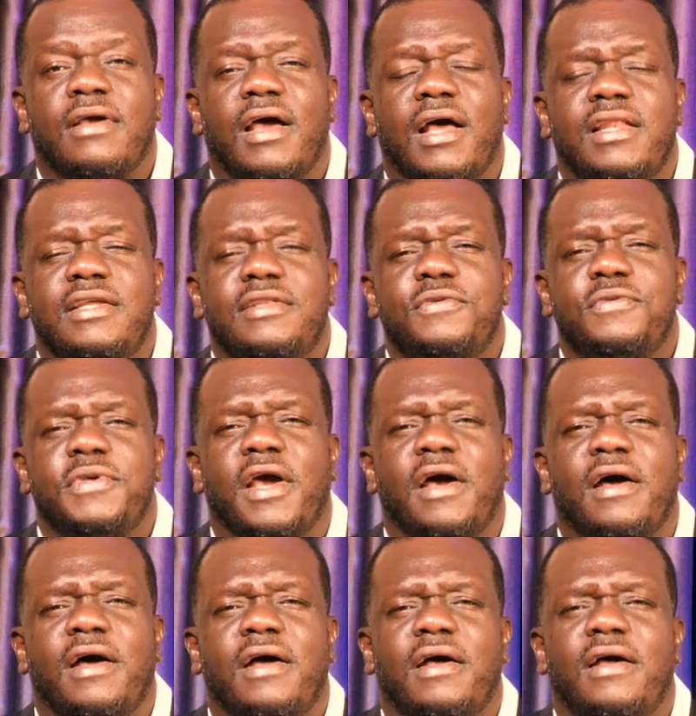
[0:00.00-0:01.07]
Hallelujah.
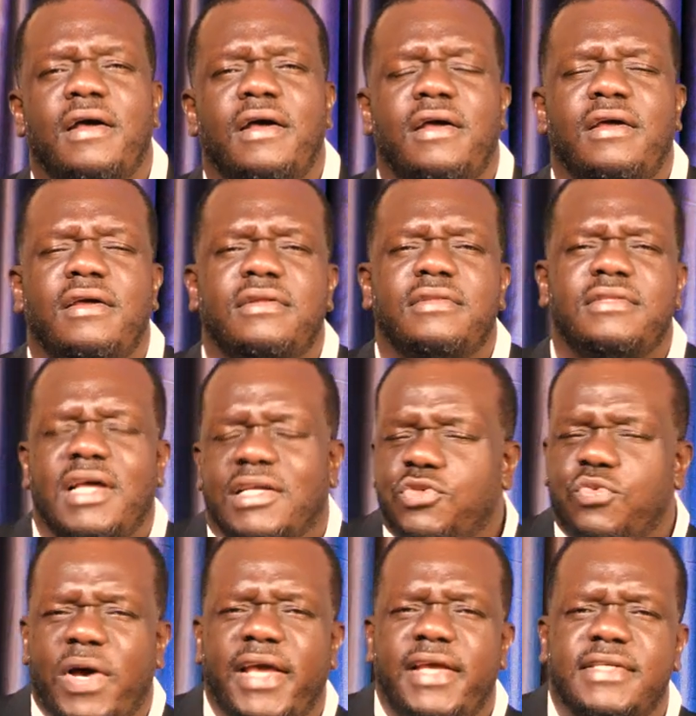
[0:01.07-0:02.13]

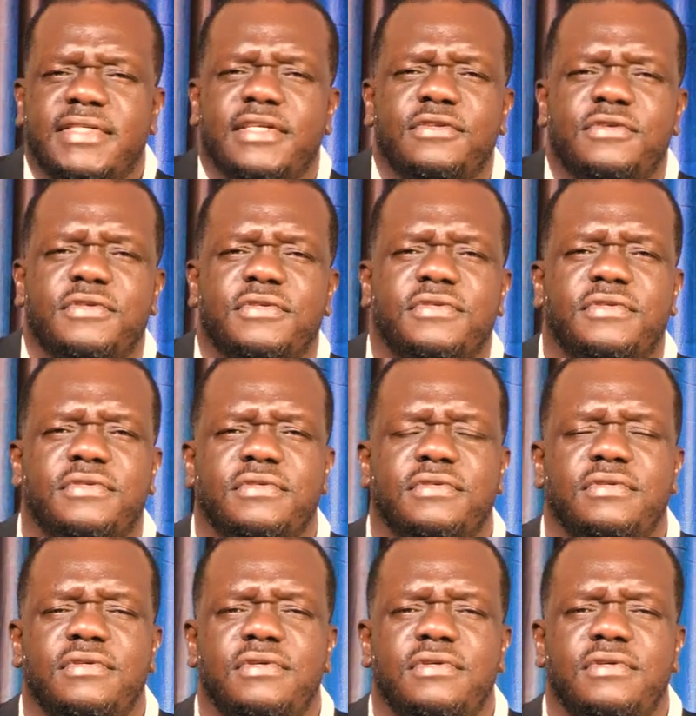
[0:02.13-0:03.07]
That's why He's in us.